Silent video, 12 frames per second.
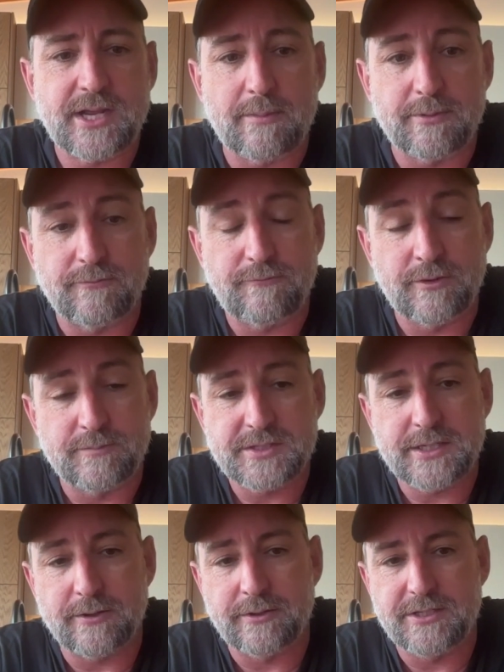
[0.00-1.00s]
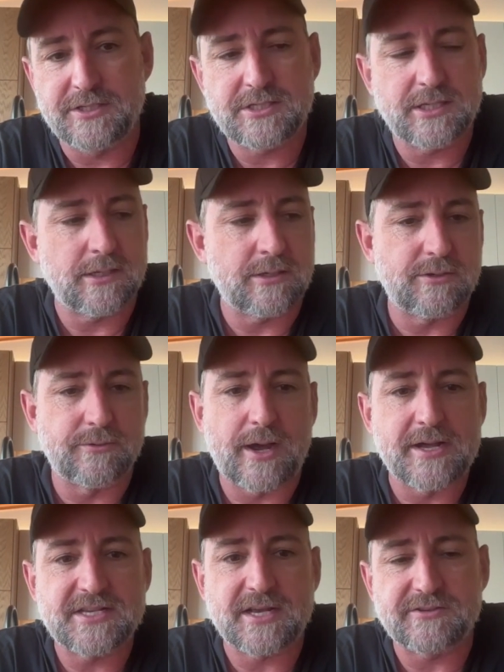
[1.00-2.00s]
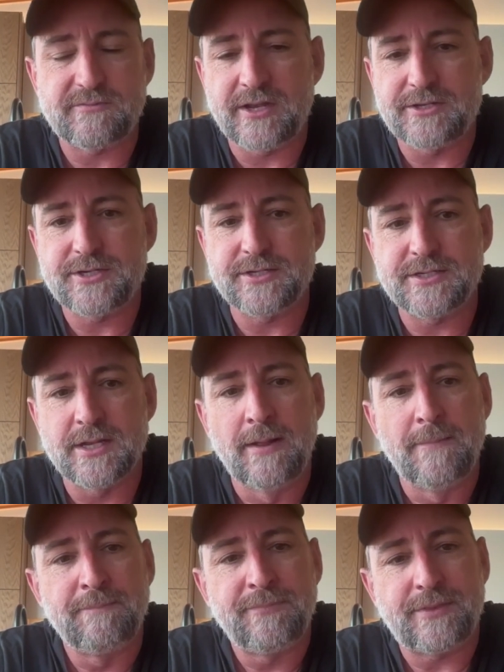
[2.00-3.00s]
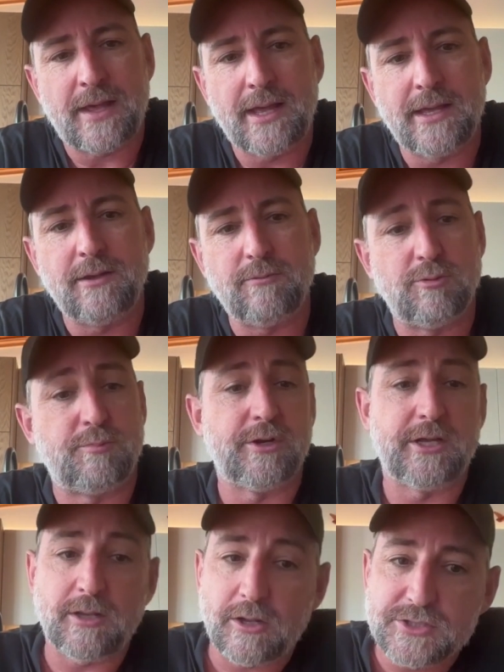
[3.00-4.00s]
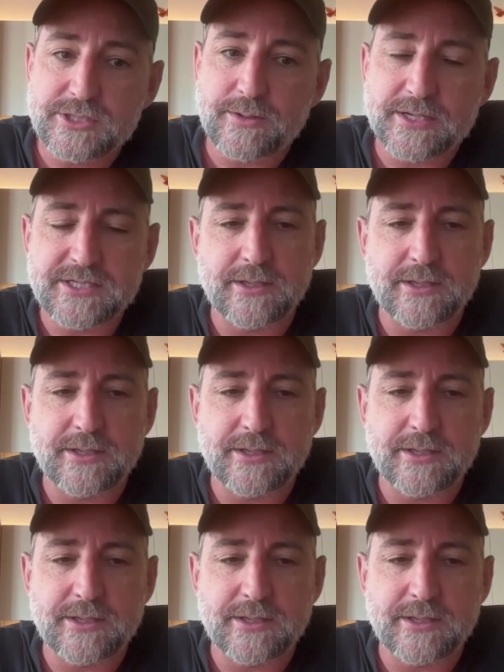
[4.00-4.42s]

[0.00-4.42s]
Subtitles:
capital firms here in New Zealand called Icehouse Ventures, they were pretty close to us.